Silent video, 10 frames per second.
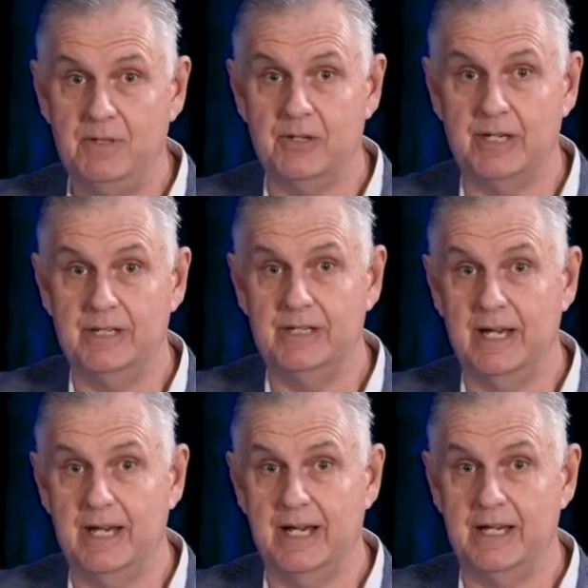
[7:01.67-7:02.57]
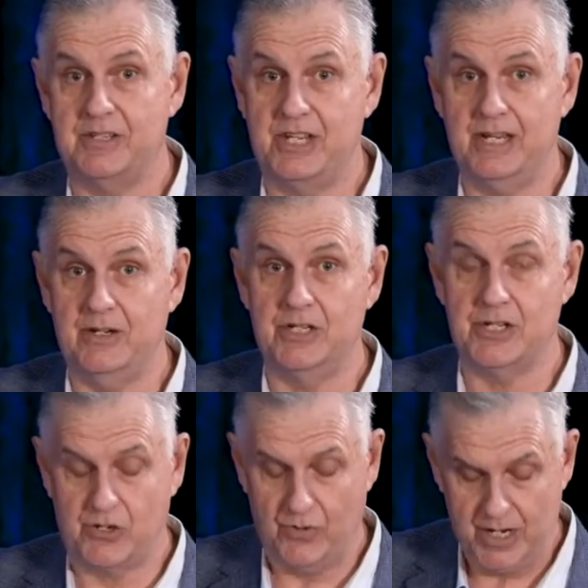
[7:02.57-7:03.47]
you can see it on
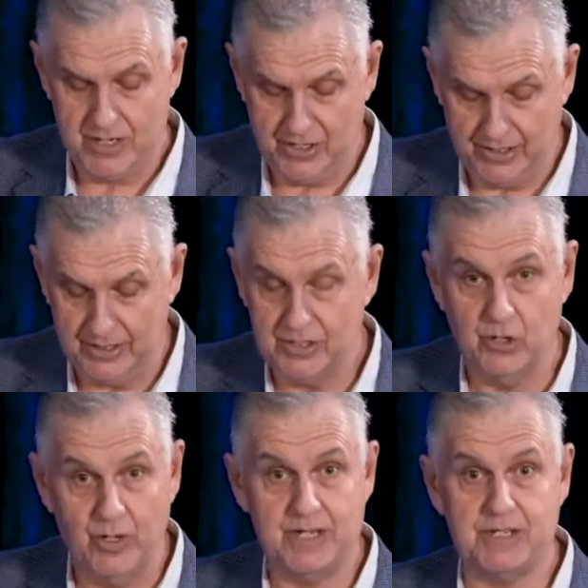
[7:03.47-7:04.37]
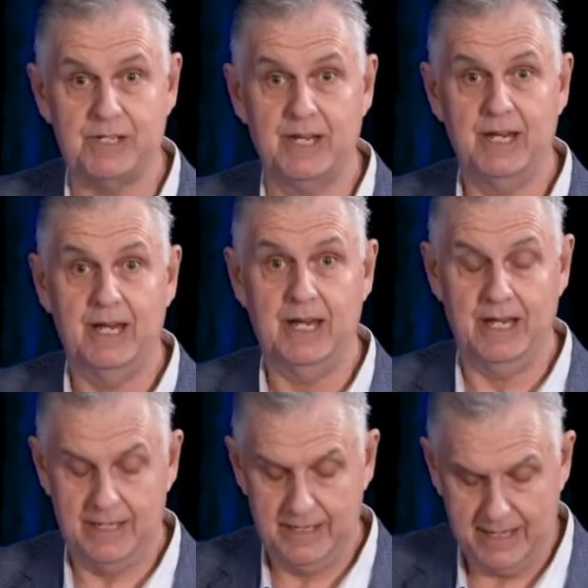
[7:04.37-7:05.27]
your screens, you can join us
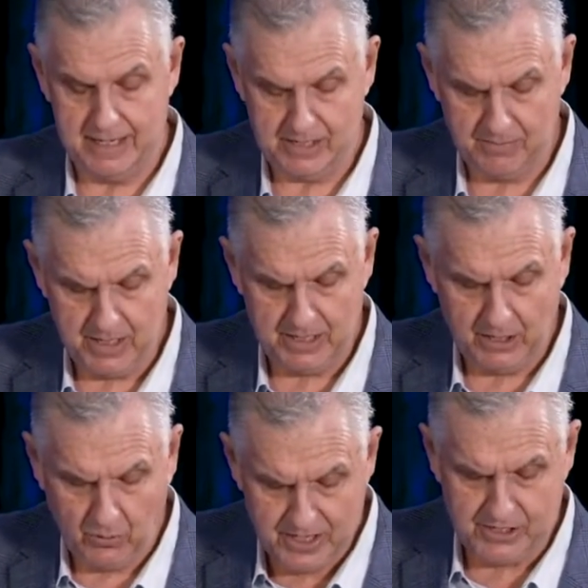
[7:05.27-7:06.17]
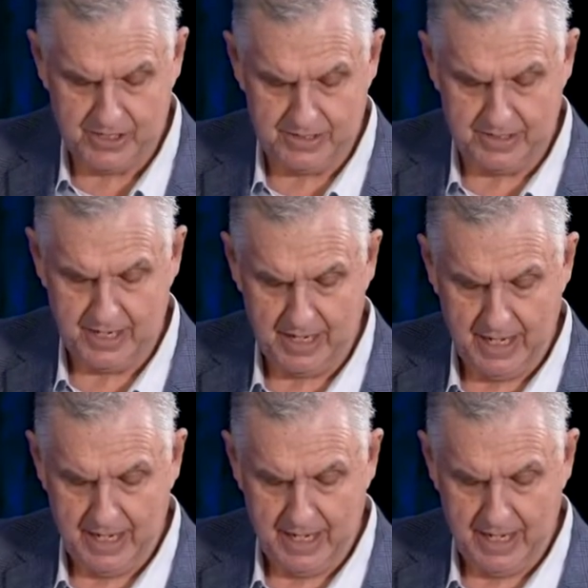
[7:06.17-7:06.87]
and submit your questions.